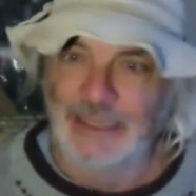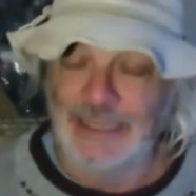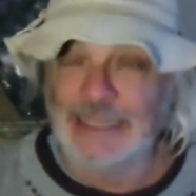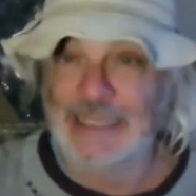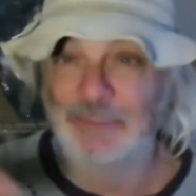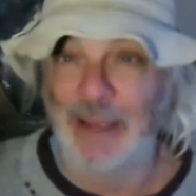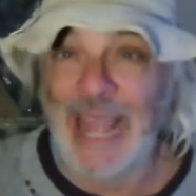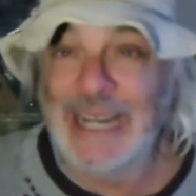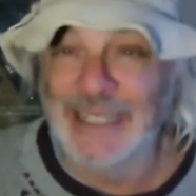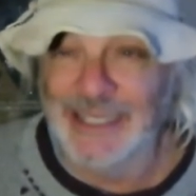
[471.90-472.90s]

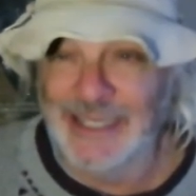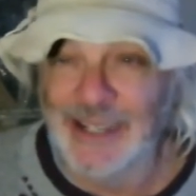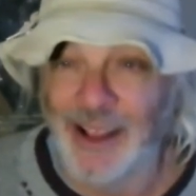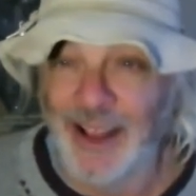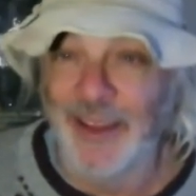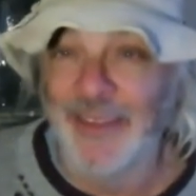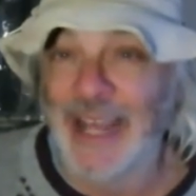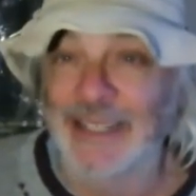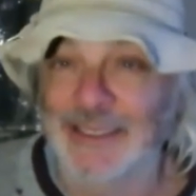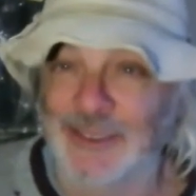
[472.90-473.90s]
expanding on
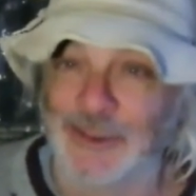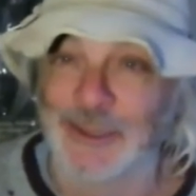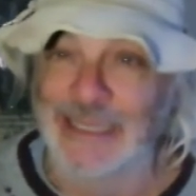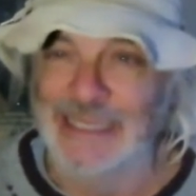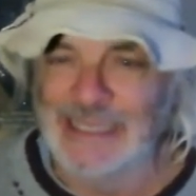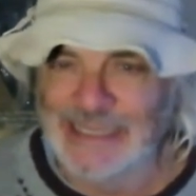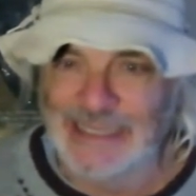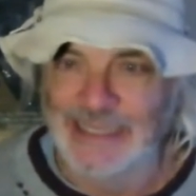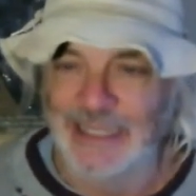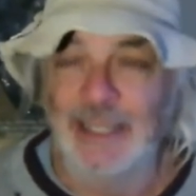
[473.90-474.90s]
that
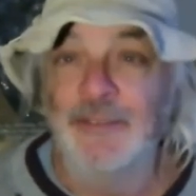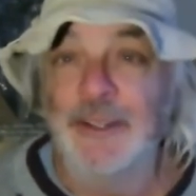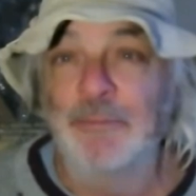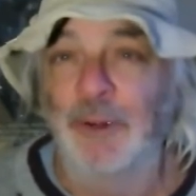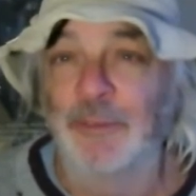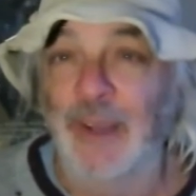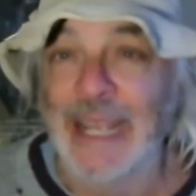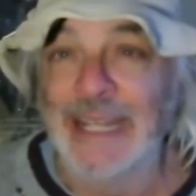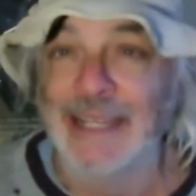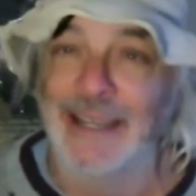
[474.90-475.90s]
story, even
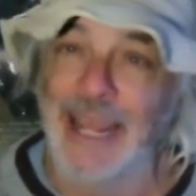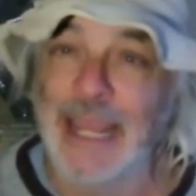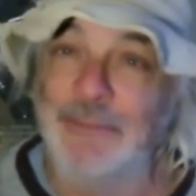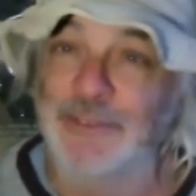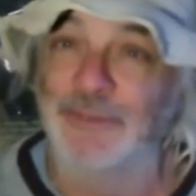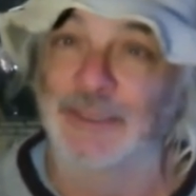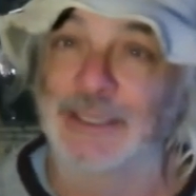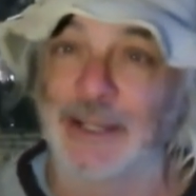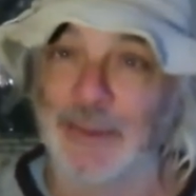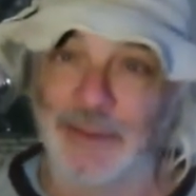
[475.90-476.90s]
providing names for
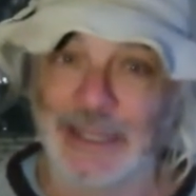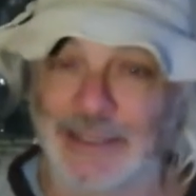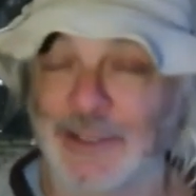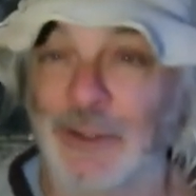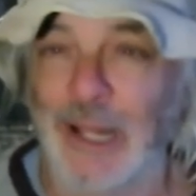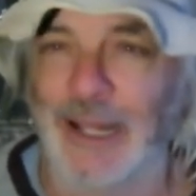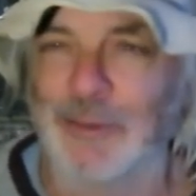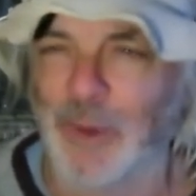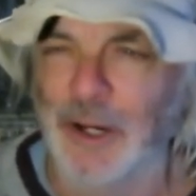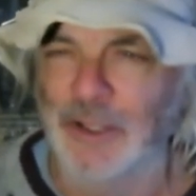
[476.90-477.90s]
some of these so-called
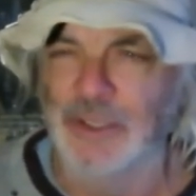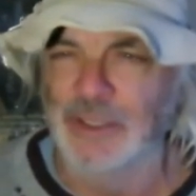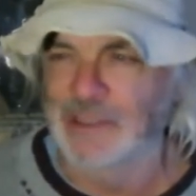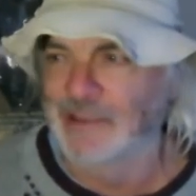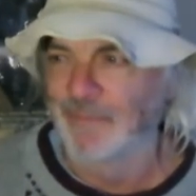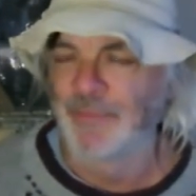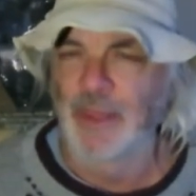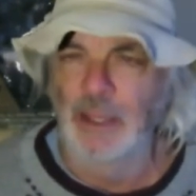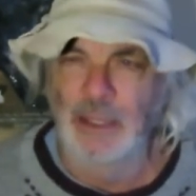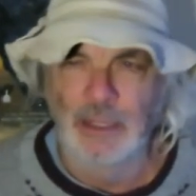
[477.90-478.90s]
martyrs
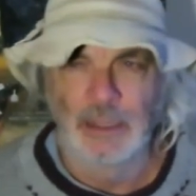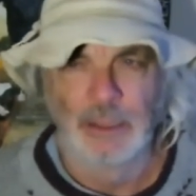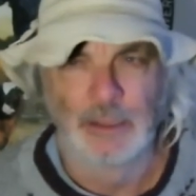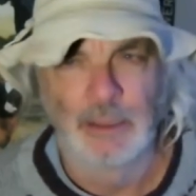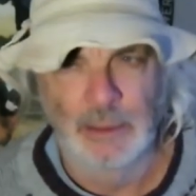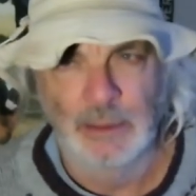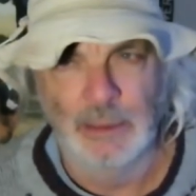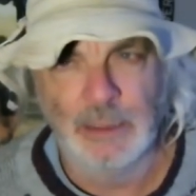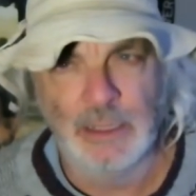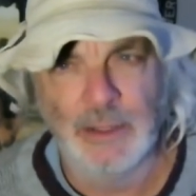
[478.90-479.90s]

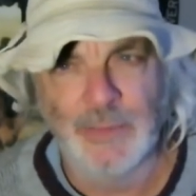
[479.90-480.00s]
in the